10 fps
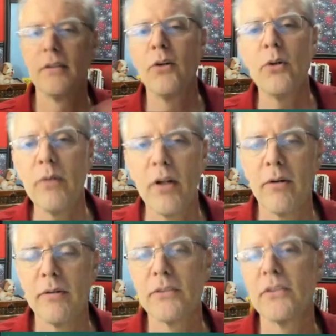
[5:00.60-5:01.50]
who
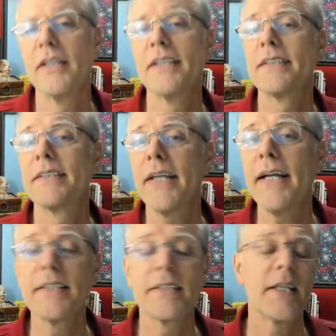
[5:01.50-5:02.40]
knows? In a
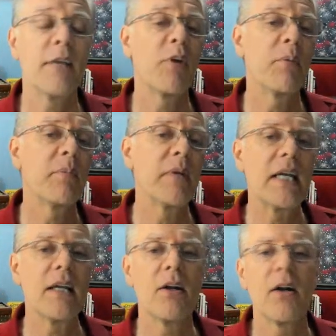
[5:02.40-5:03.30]
sense, if I'm a
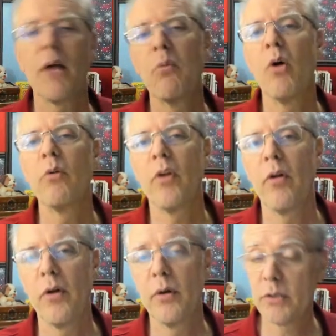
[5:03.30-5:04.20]
beginner, I won't know
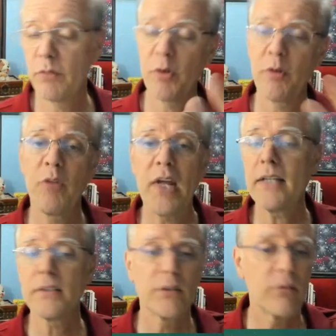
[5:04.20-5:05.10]
those. If you're
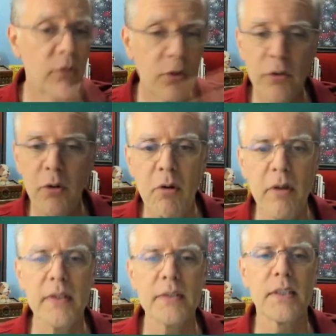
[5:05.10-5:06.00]
advanced, you'll know all
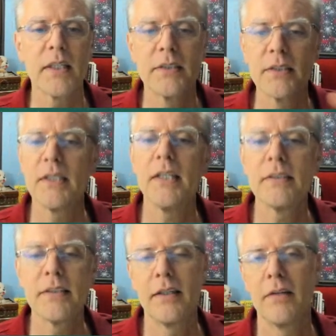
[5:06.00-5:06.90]
these things. It's
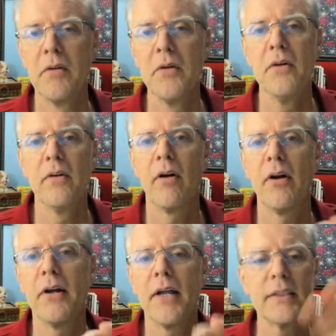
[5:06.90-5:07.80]
easy.
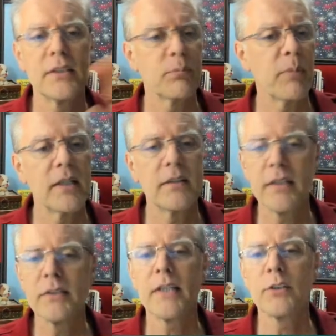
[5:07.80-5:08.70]
But it
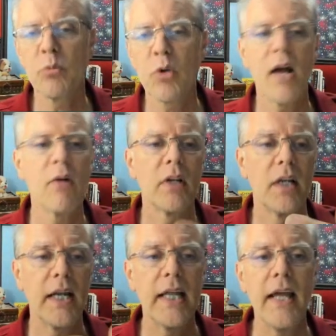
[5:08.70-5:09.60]
does take some grounding.
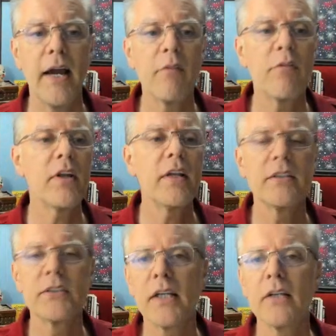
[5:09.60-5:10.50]
And every
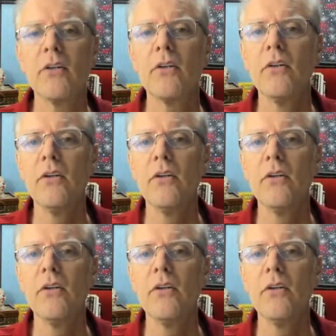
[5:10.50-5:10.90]
single